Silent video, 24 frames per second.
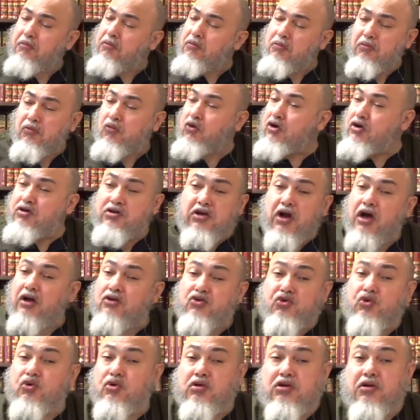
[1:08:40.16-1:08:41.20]
we're not
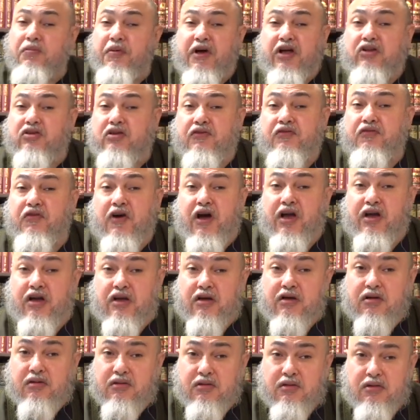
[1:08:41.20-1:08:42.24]
told about the
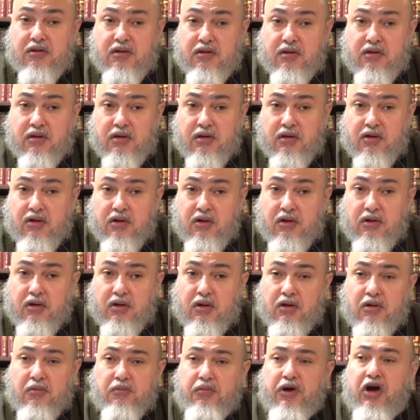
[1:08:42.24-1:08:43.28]
fire,
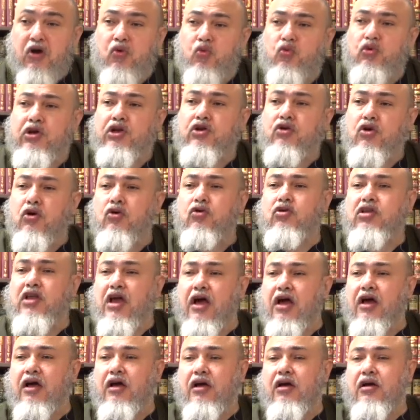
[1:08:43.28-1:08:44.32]
but we know
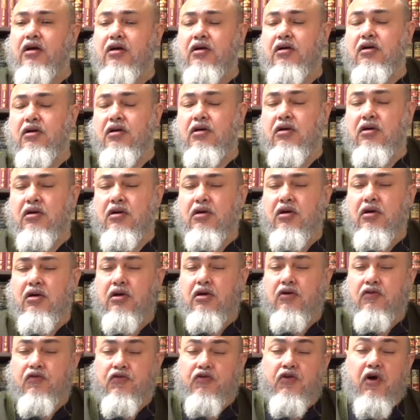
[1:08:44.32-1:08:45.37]
that
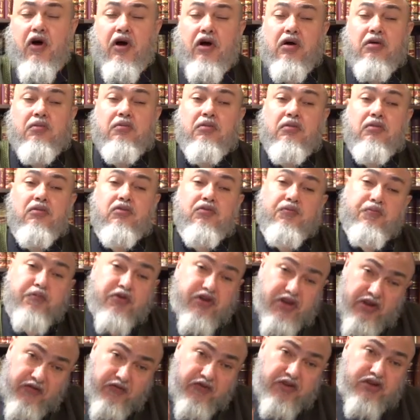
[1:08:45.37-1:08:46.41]
from
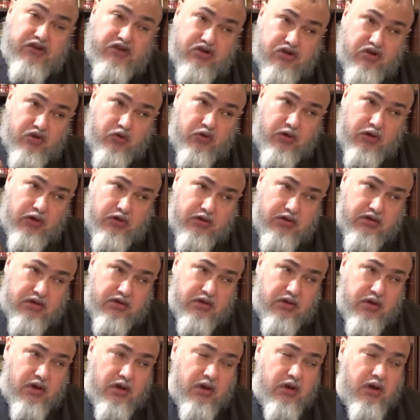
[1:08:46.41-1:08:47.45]
previous surahs
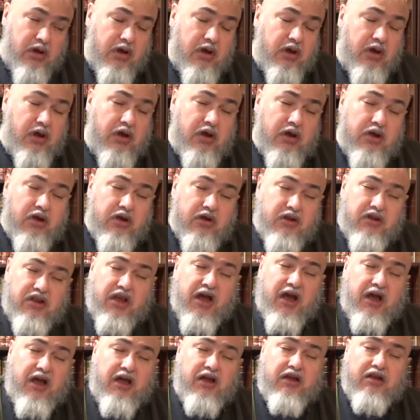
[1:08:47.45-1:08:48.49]

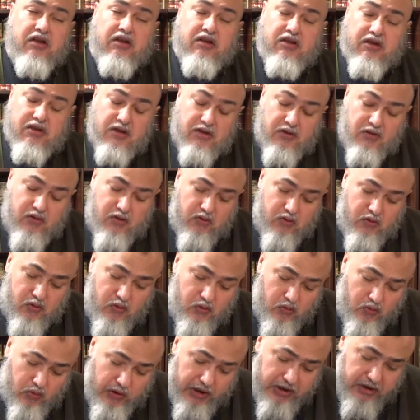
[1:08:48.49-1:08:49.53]
that
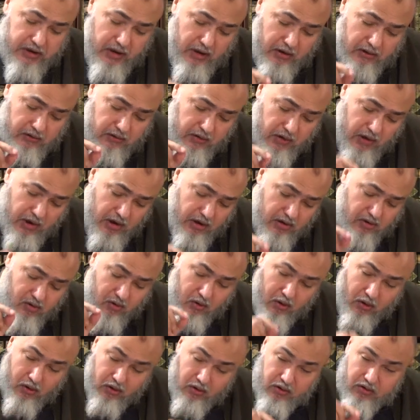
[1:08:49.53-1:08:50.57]
when Allah
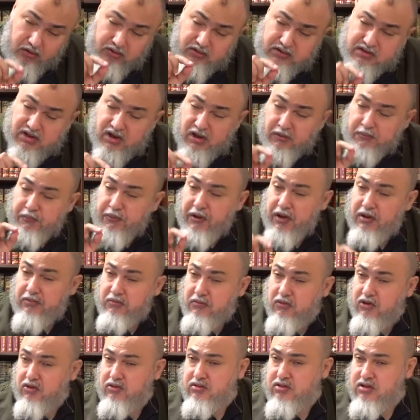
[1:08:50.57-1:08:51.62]
calls upon
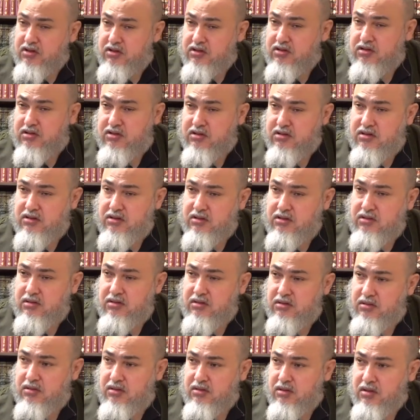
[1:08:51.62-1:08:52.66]
Moses
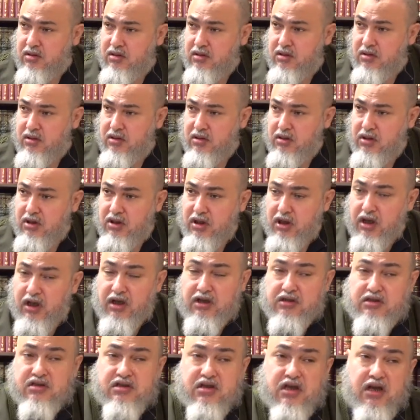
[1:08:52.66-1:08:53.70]

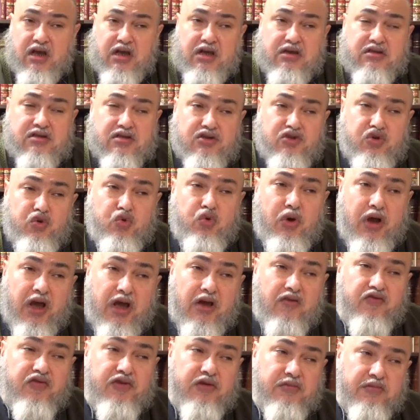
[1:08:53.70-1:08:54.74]
and says, you
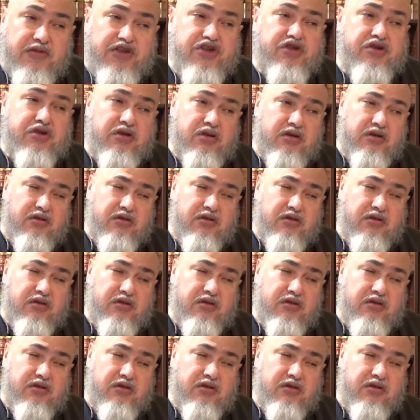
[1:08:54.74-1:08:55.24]
have a mission,